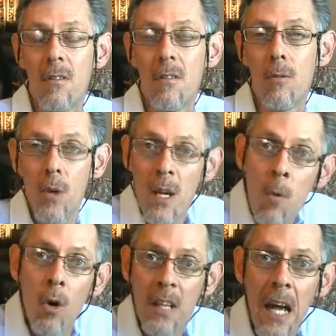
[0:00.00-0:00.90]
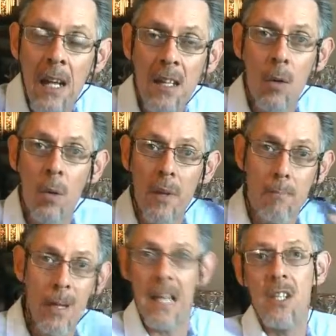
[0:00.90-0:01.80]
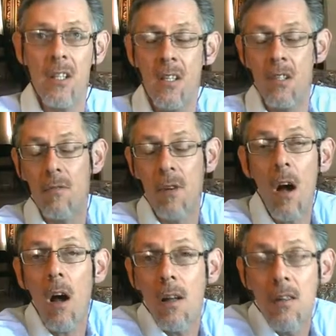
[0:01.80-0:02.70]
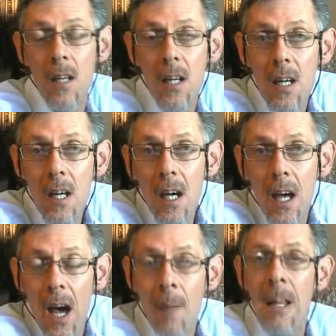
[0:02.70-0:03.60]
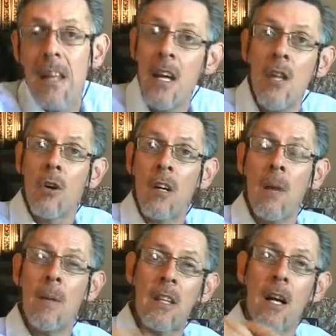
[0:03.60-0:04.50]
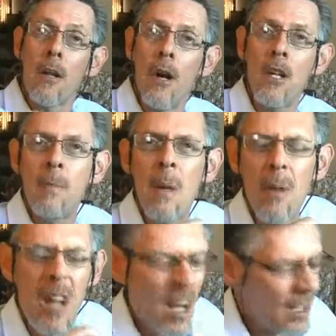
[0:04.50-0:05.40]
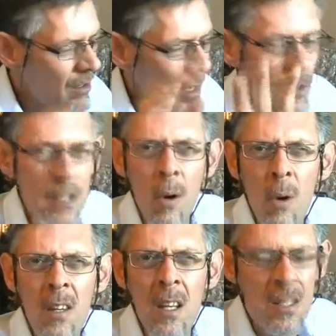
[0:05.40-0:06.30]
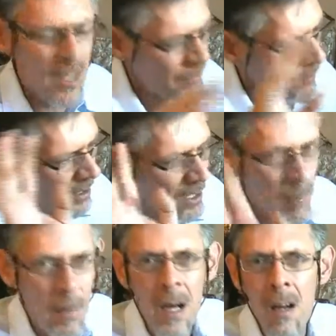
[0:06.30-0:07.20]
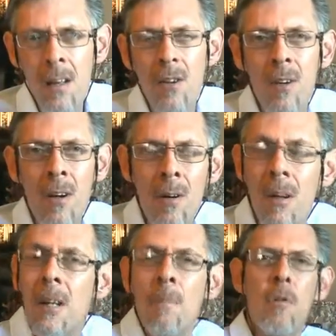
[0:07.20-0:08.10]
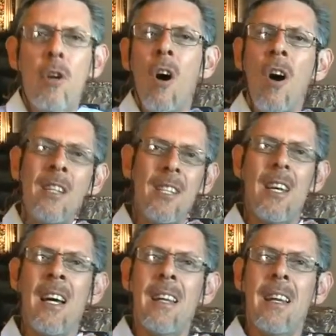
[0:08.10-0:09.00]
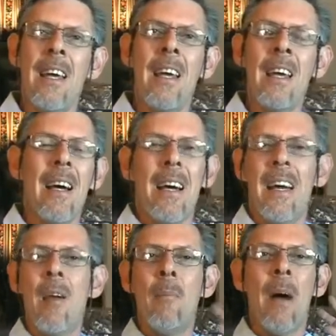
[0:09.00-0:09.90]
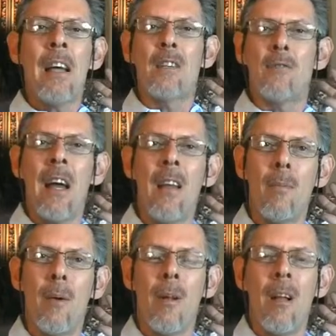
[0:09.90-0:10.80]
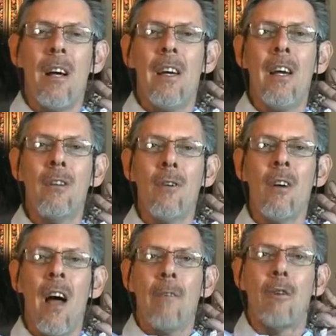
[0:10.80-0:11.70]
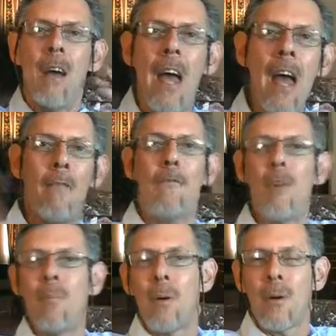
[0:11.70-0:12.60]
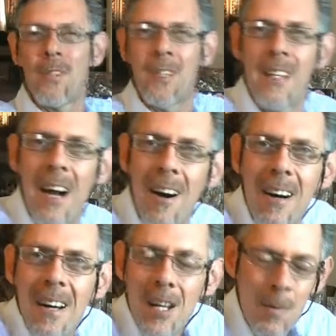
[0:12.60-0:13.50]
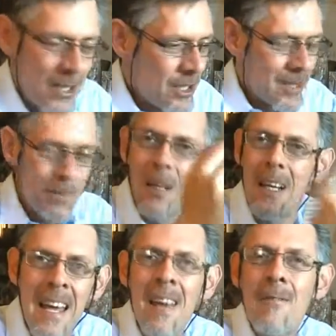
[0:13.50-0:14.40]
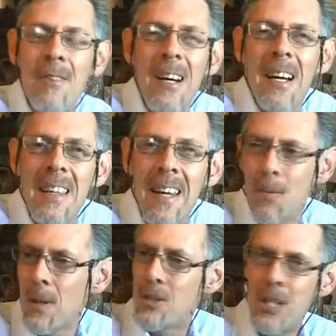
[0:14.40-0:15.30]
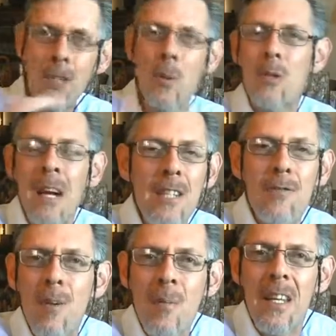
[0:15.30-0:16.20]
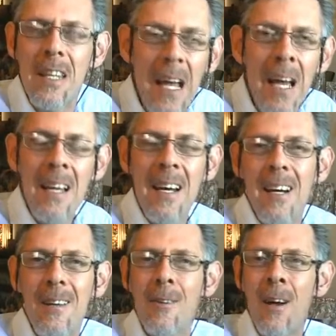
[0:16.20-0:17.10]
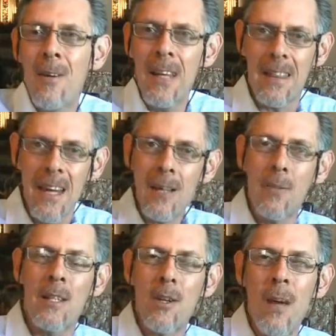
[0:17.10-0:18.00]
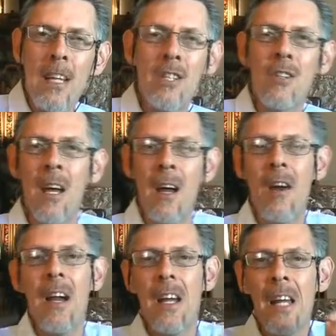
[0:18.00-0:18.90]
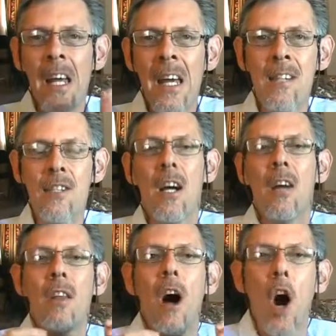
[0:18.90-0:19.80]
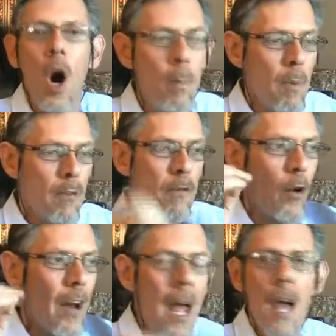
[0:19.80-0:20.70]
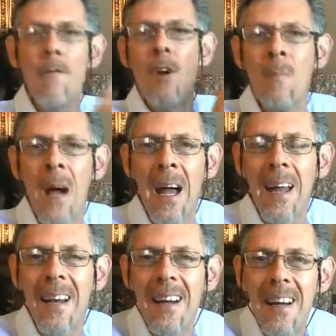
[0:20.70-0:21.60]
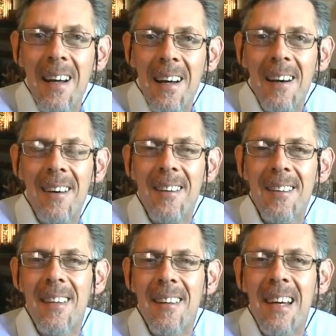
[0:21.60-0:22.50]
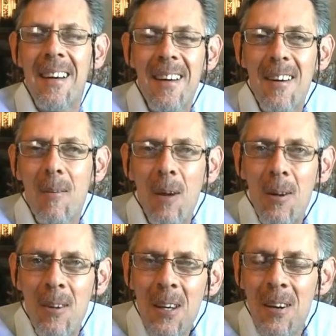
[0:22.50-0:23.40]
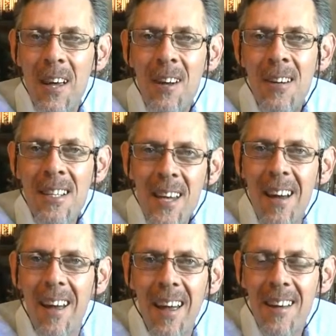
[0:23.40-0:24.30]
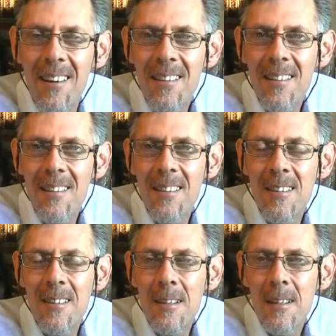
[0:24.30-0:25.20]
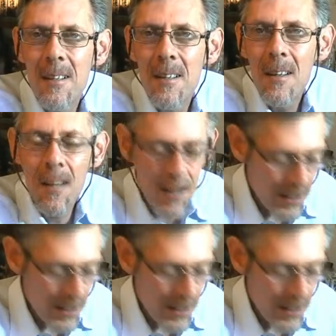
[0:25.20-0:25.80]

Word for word: or immortality and all the blessedness of God. I mean, and then you come and tell those people, ah, oh, you know, this law thing, just forget about it, you know. God said that He He makes available eternal life to every person now. You must just believe that when Jesus was raised from the dead, you know, that that resurrection there is the hope for every man. Uh, what do you think are they going to say? They're going to